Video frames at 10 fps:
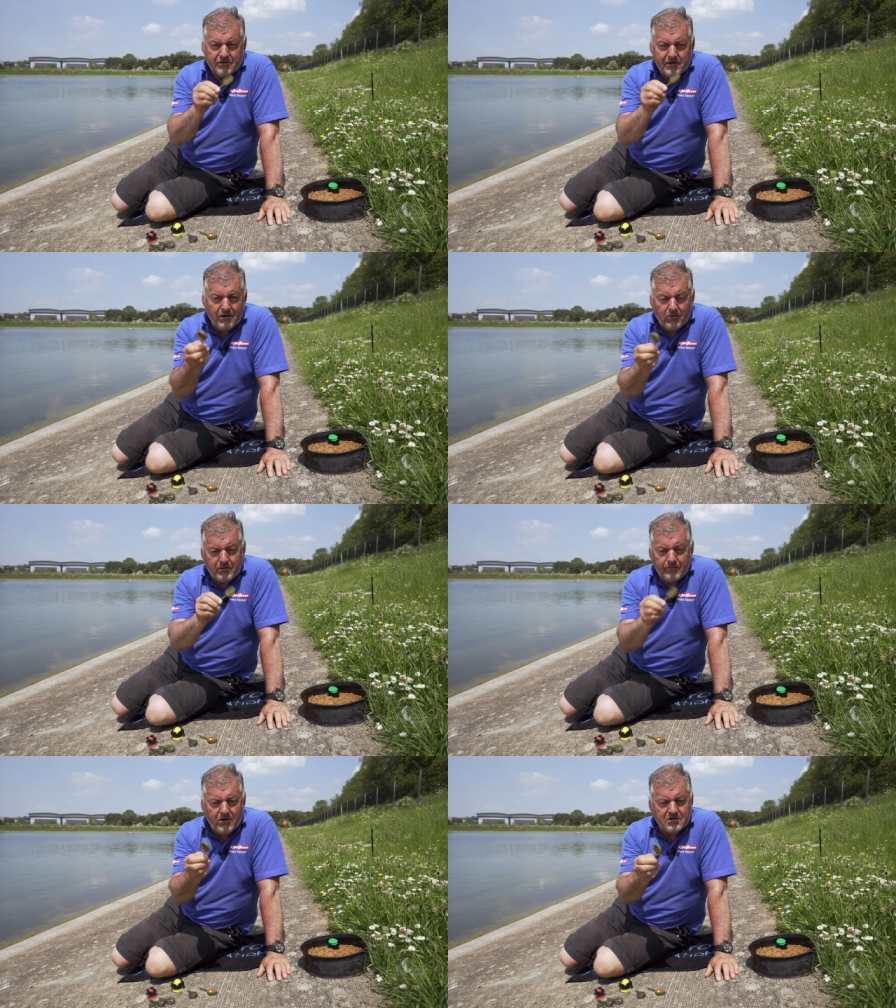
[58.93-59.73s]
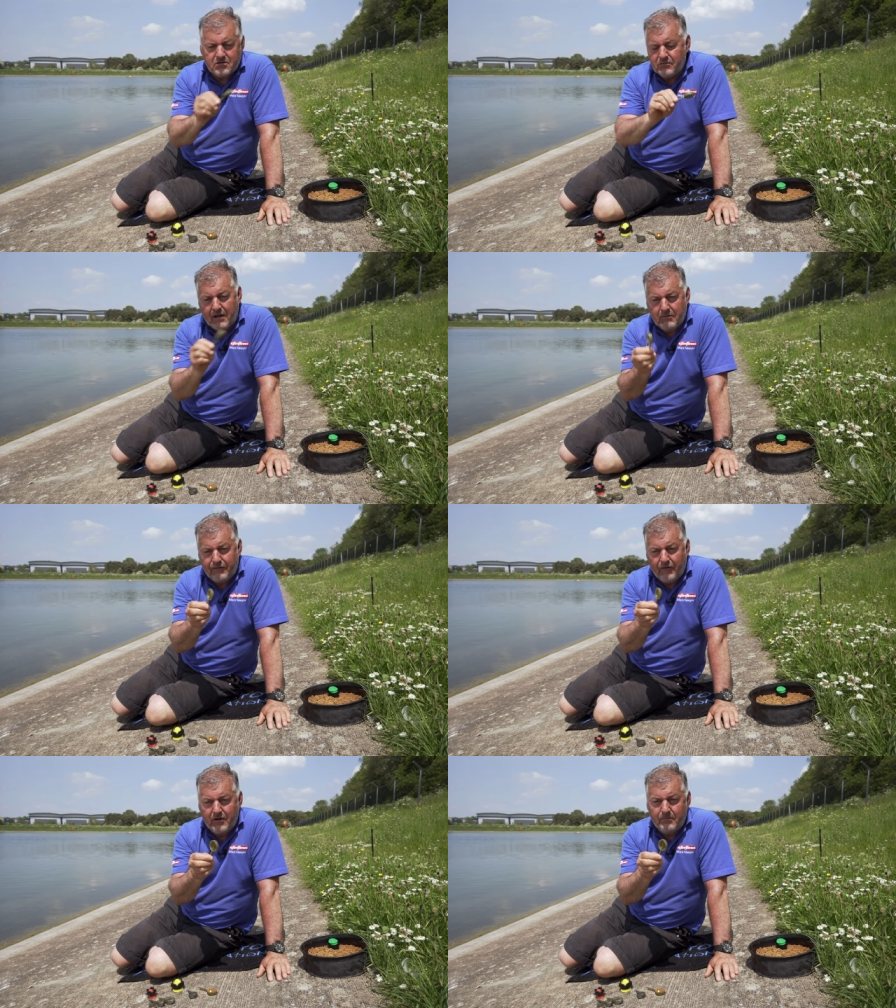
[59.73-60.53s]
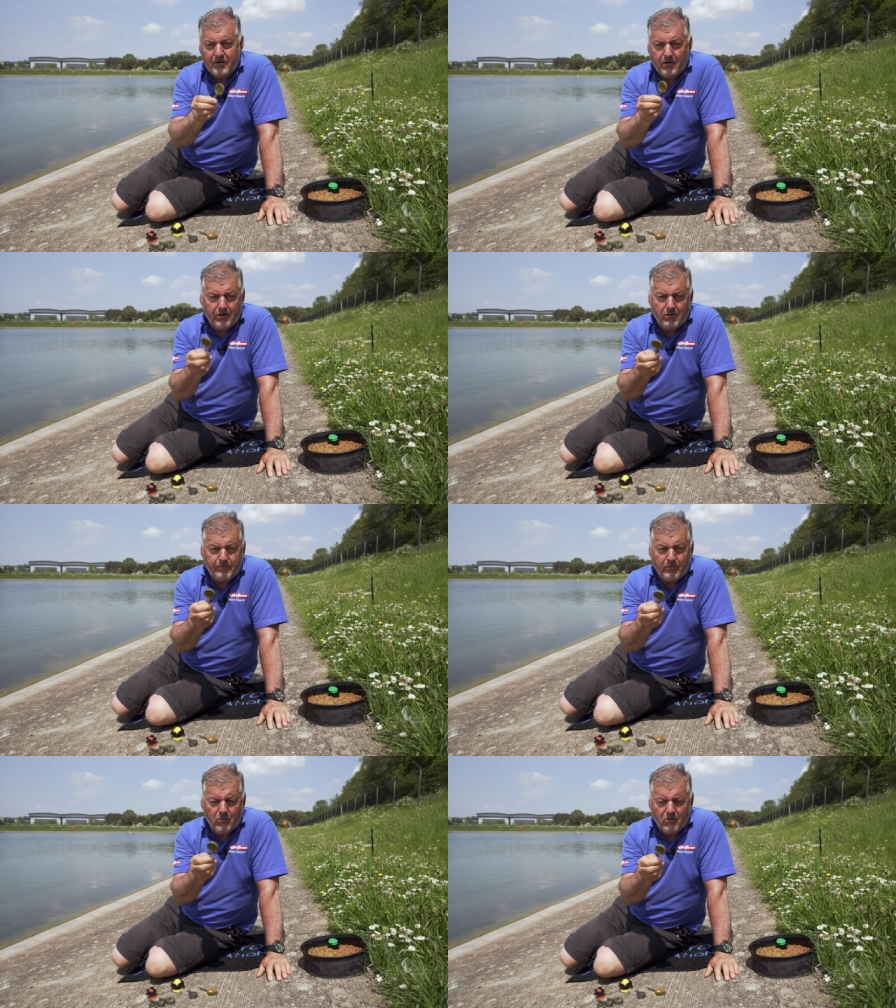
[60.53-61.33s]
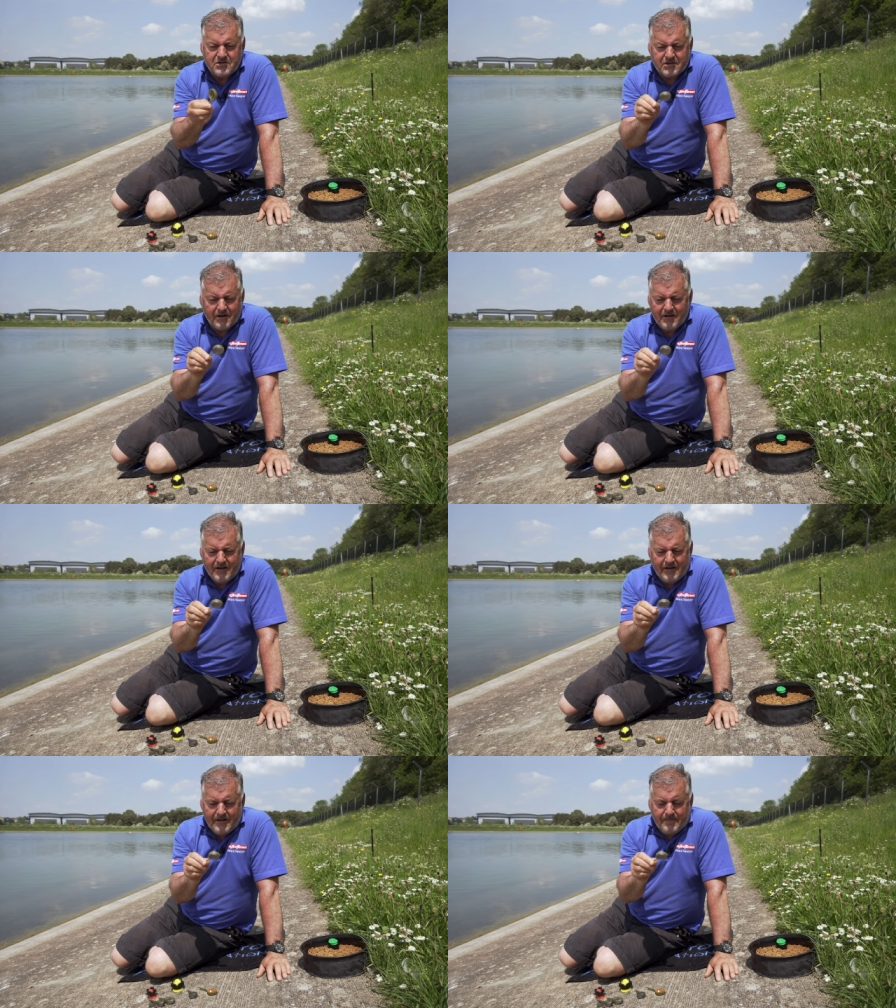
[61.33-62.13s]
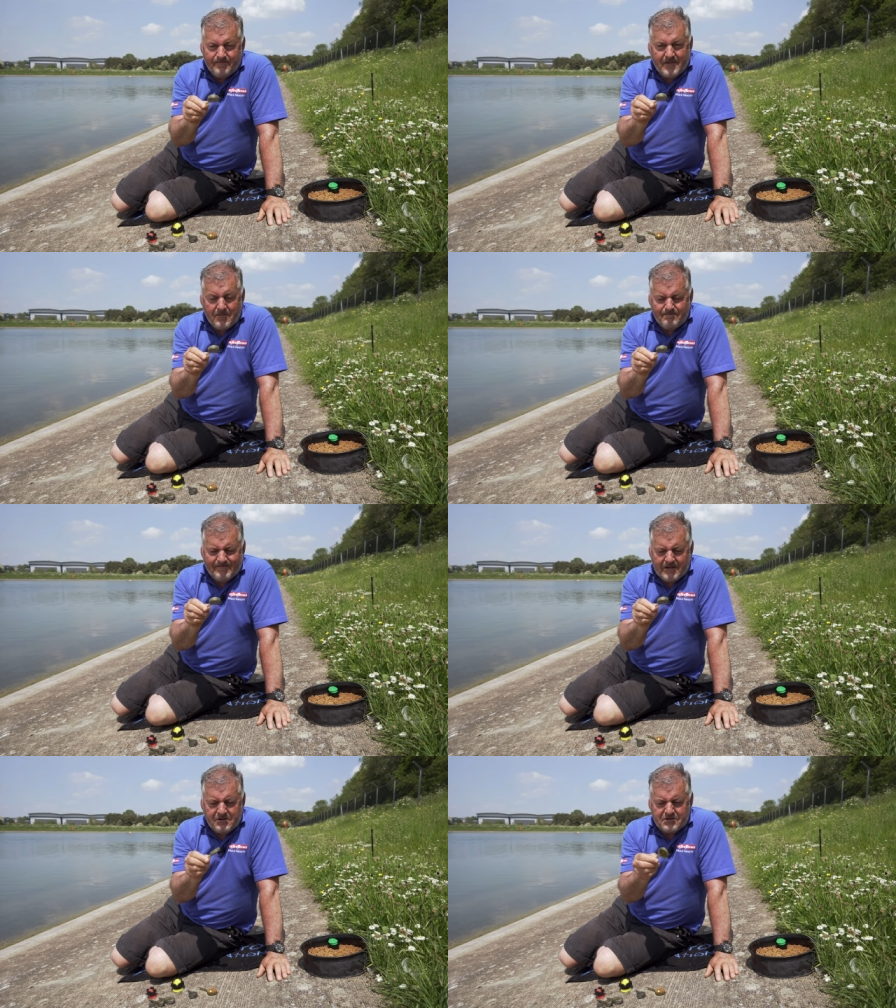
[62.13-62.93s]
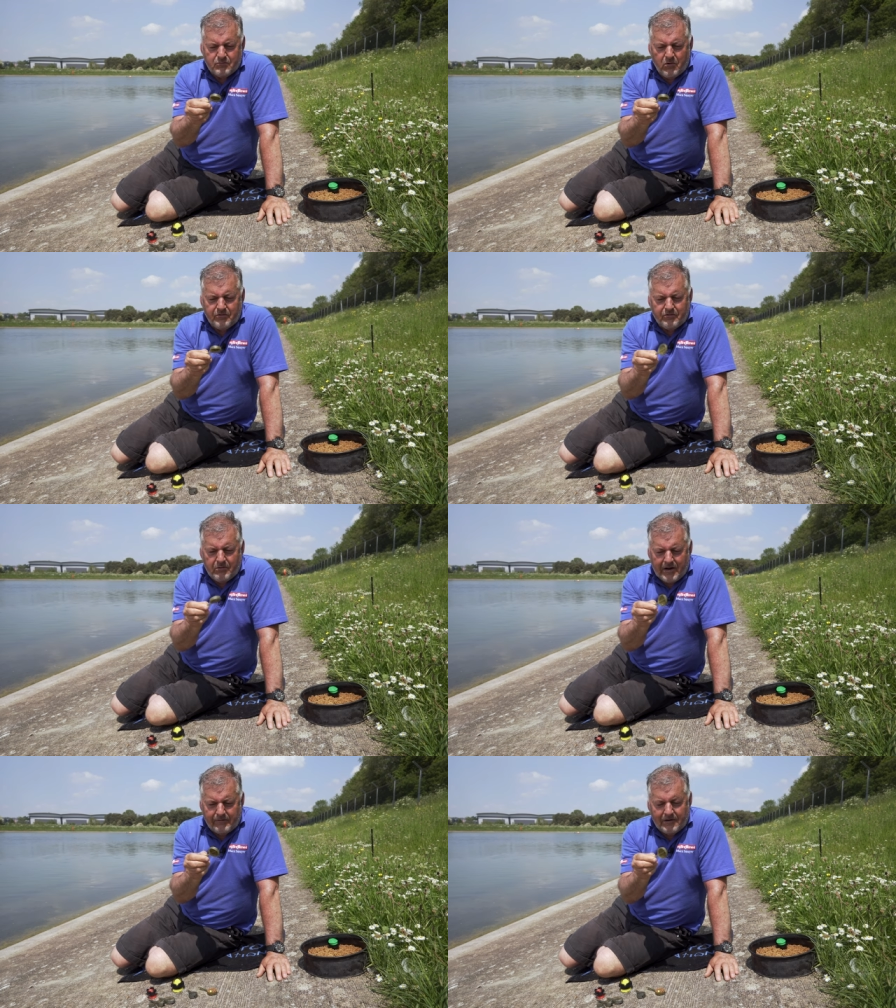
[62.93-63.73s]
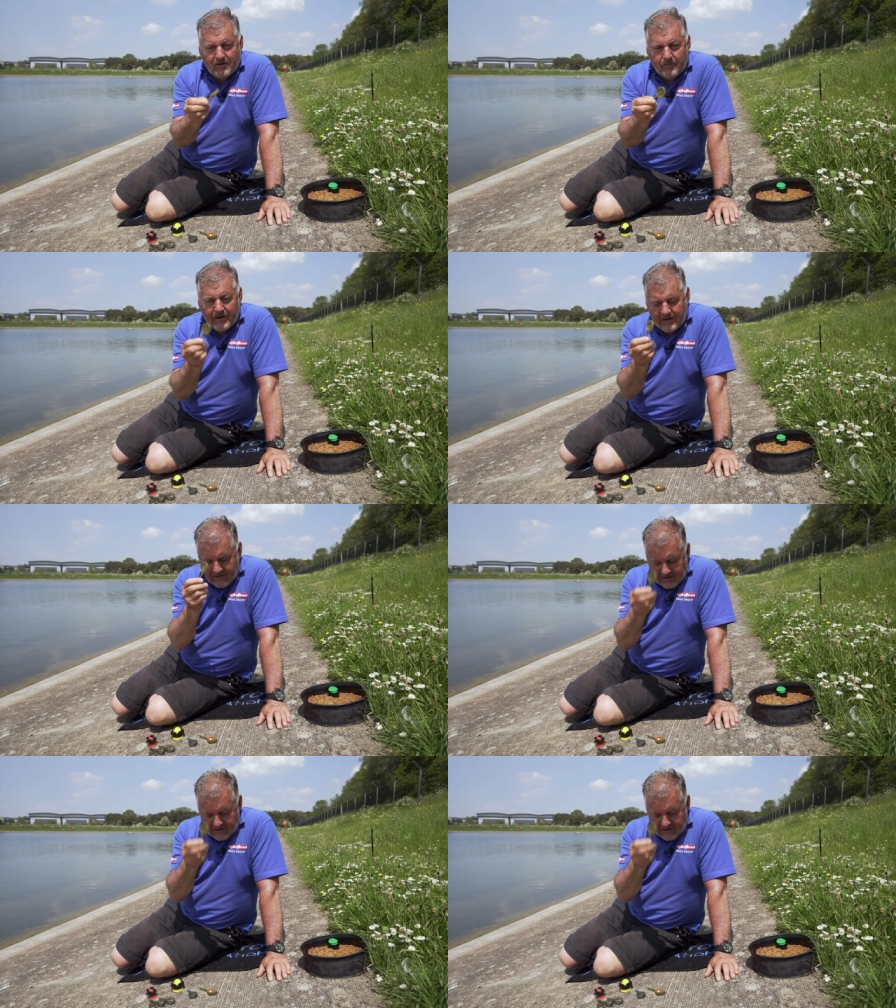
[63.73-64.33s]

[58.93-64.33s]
On a little commercial, they were fine, but on open water, nope, they used to wander around a little bit.